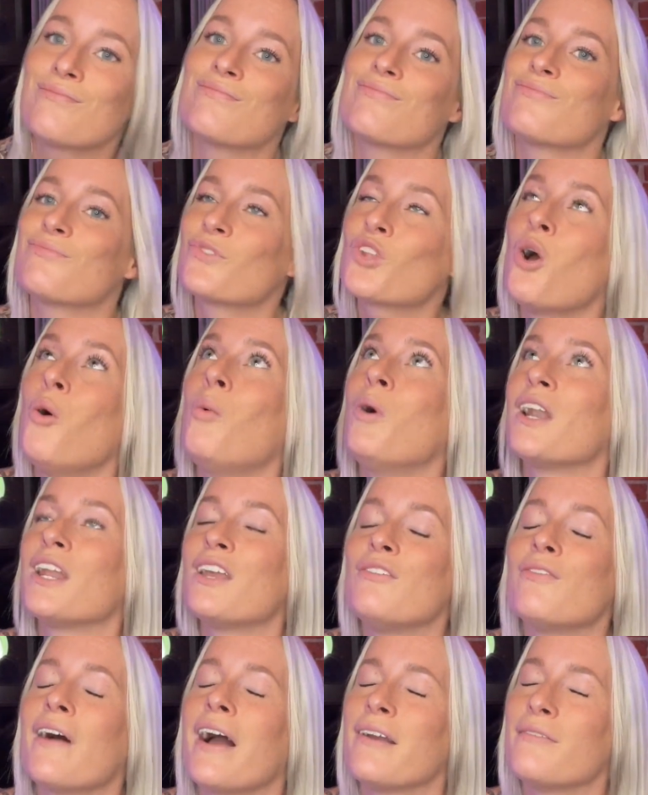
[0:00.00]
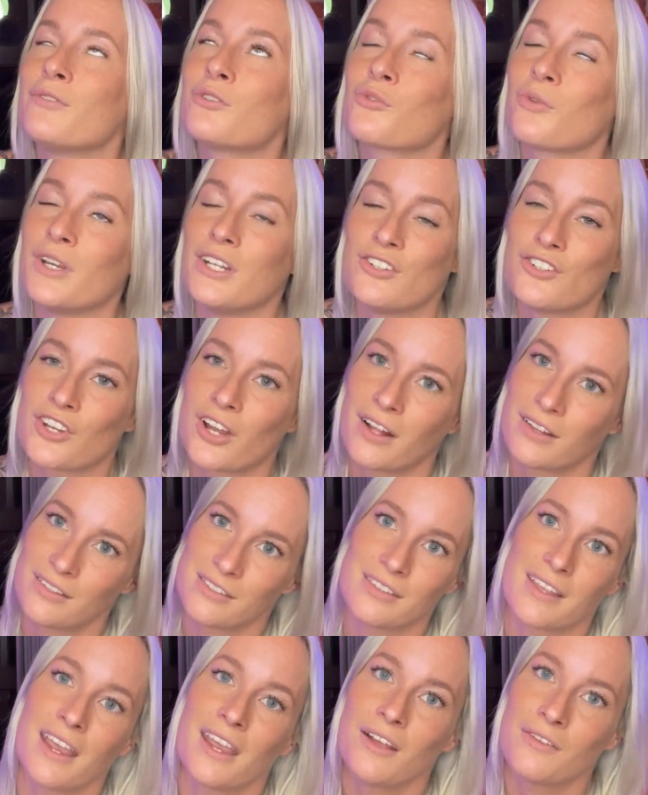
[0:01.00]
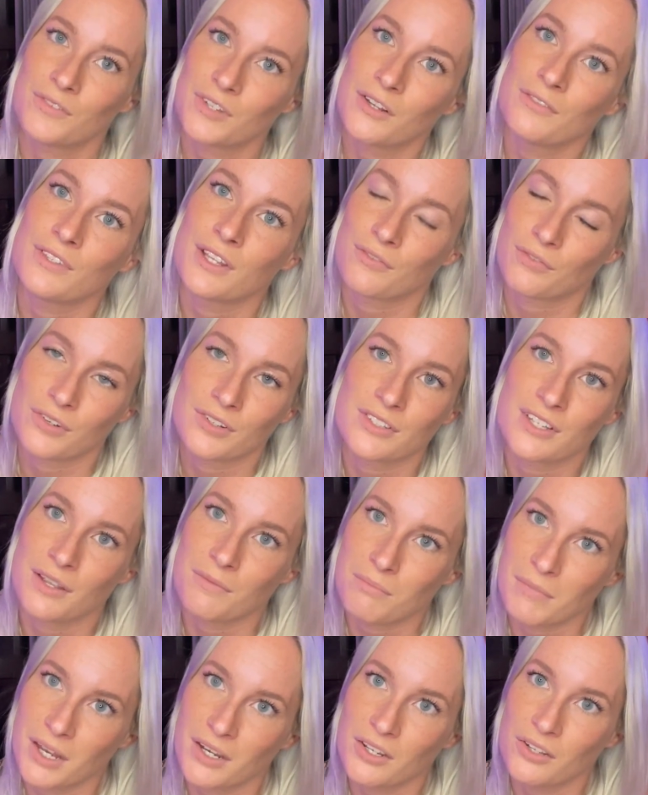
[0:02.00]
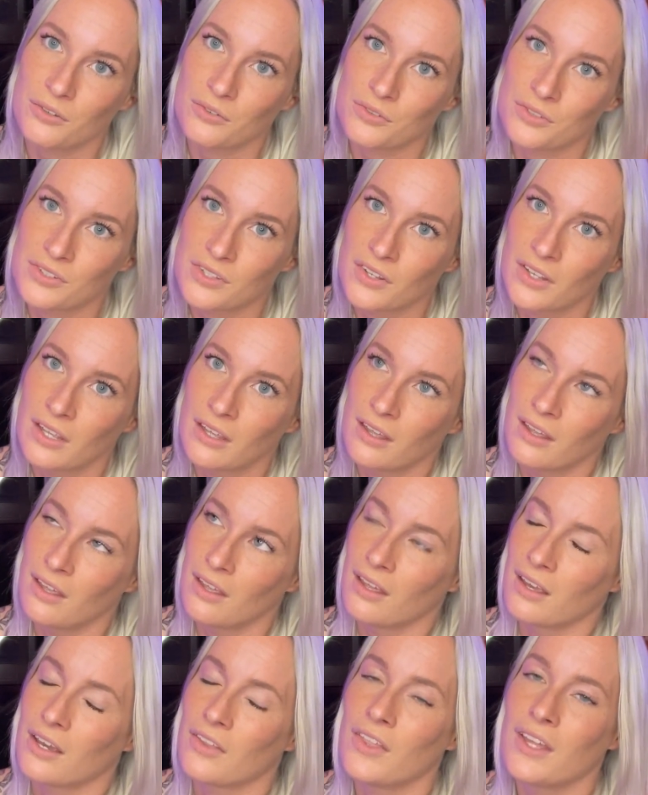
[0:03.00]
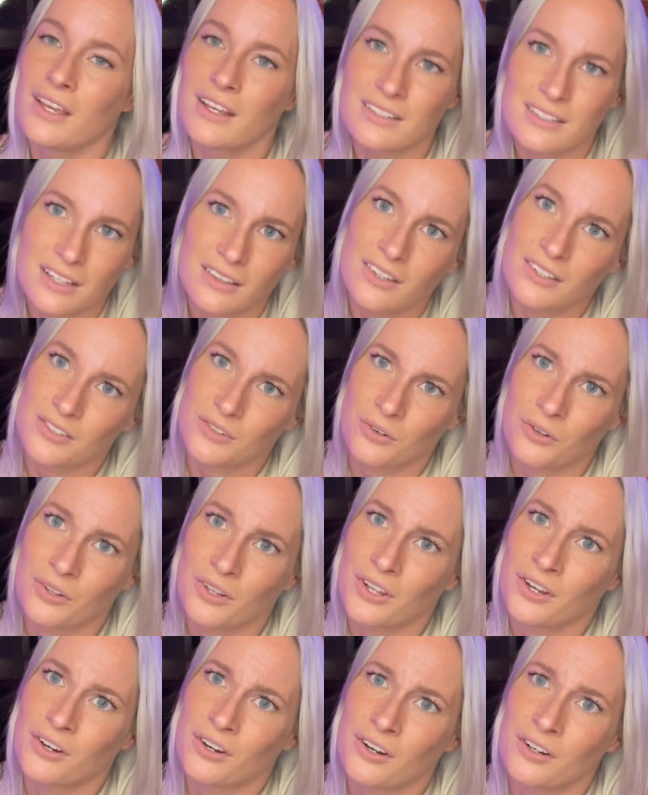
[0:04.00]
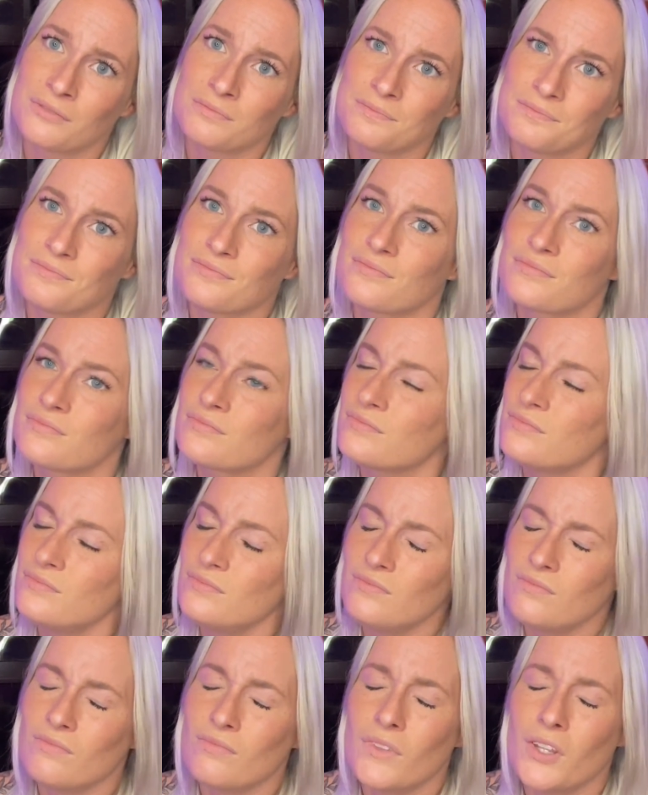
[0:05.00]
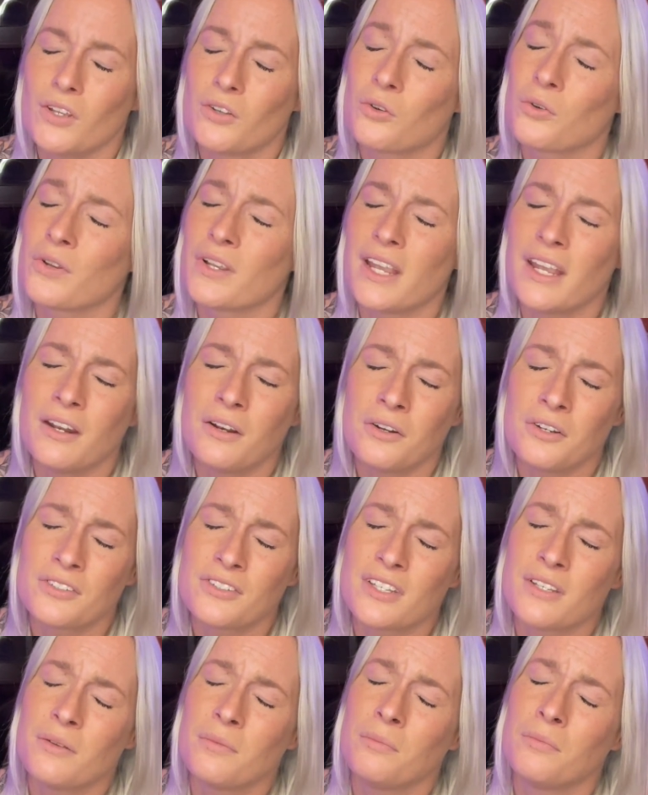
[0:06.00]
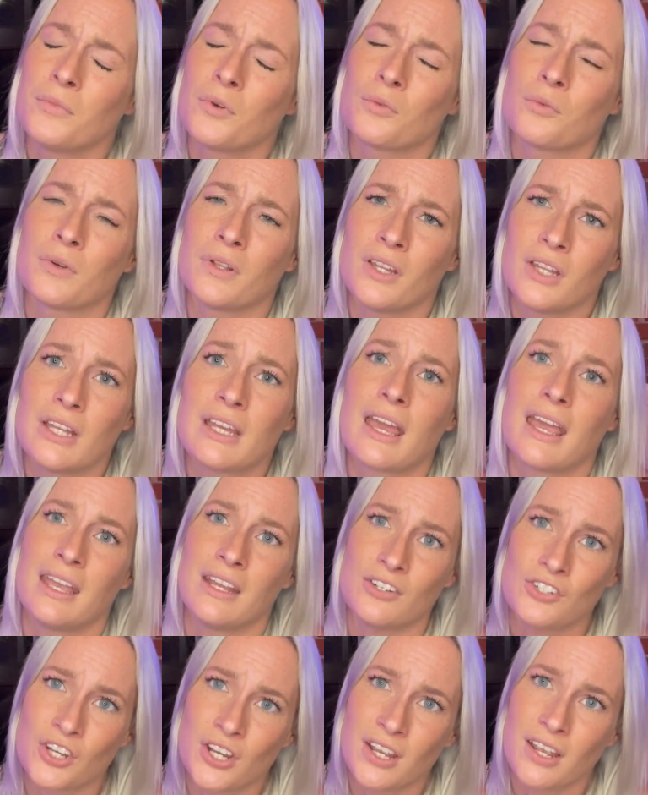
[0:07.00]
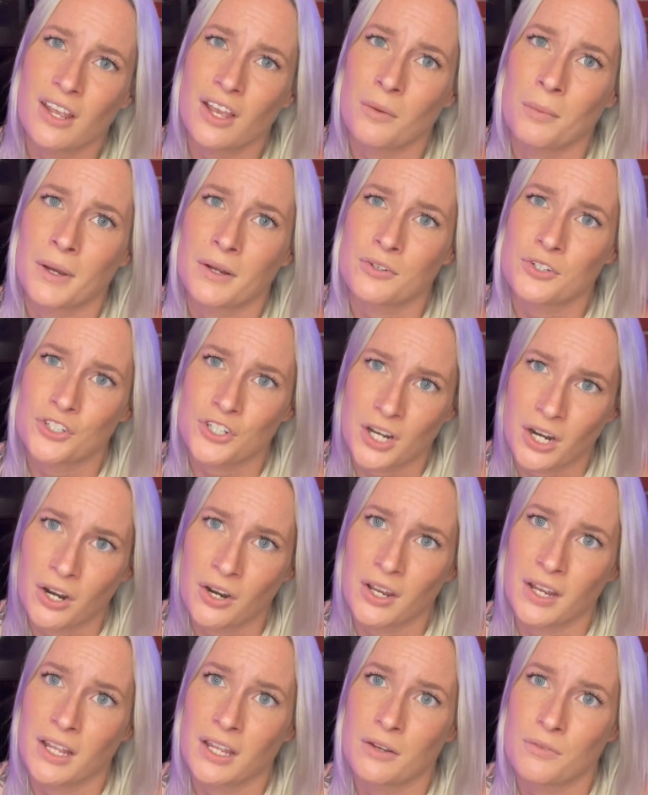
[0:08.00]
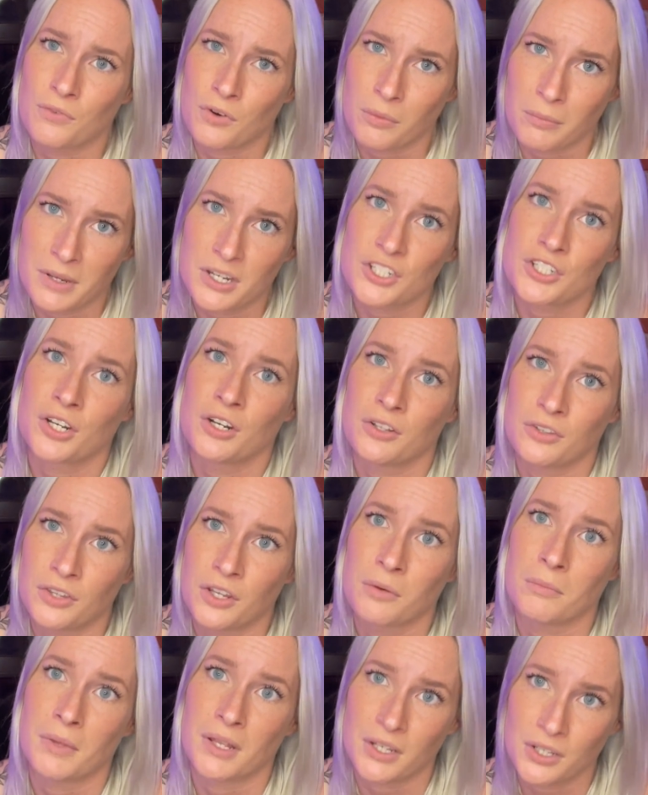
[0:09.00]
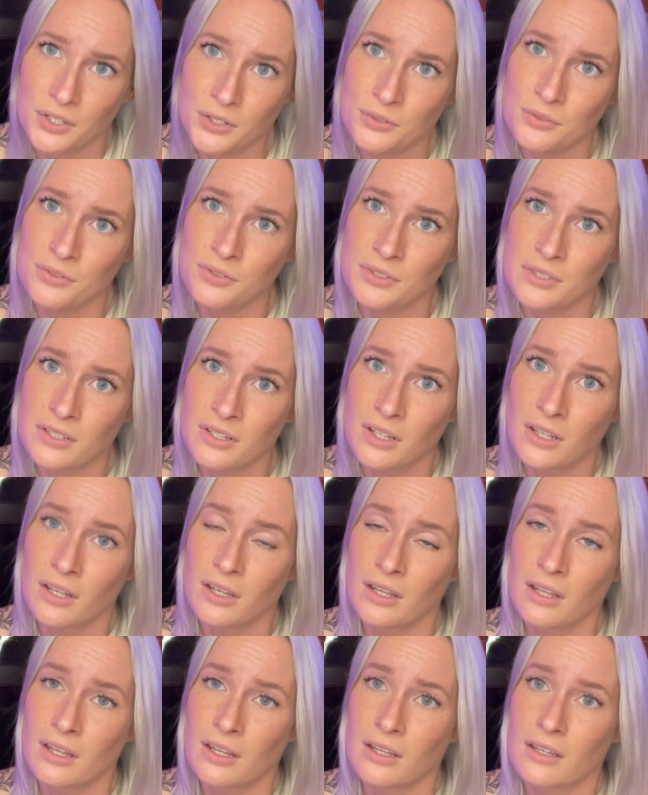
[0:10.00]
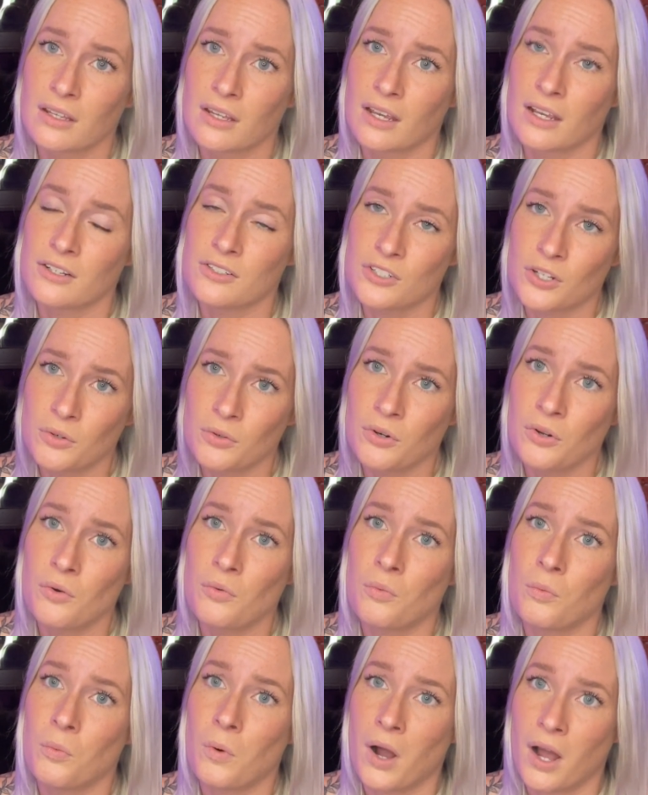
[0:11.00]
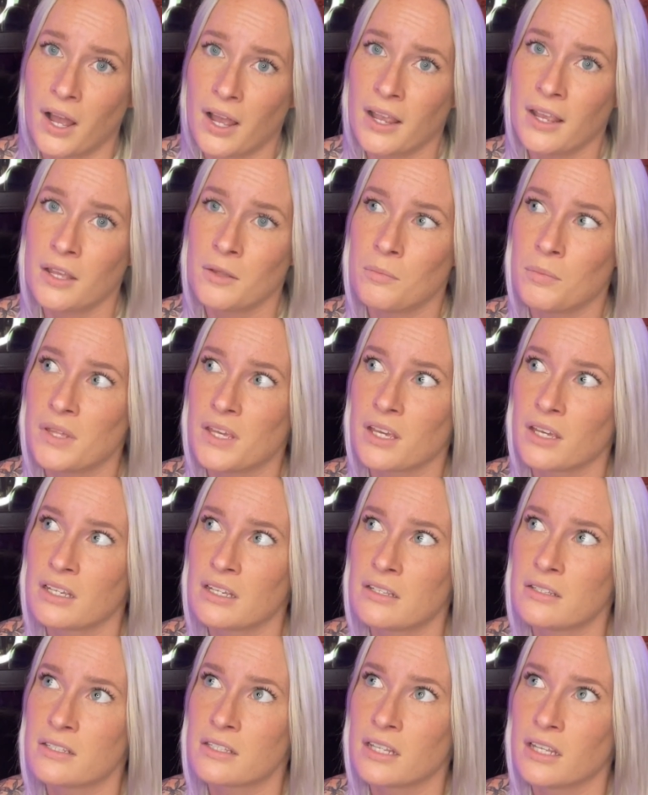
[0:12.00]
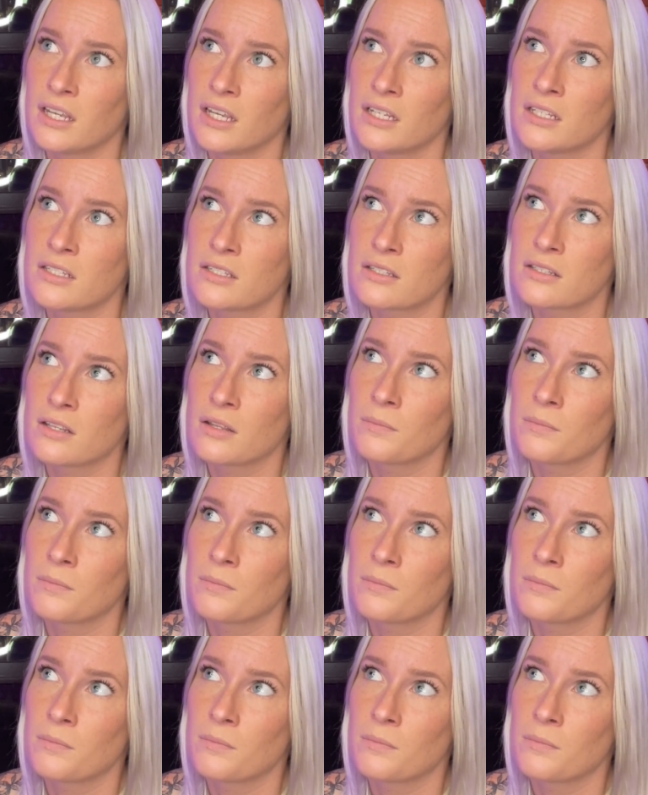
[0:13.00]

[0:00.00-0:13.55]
25 screenshots saved of different tip menus. I think I said this earlier. Creators seem really cagey about sharing information on their menus. I don't know why, because it's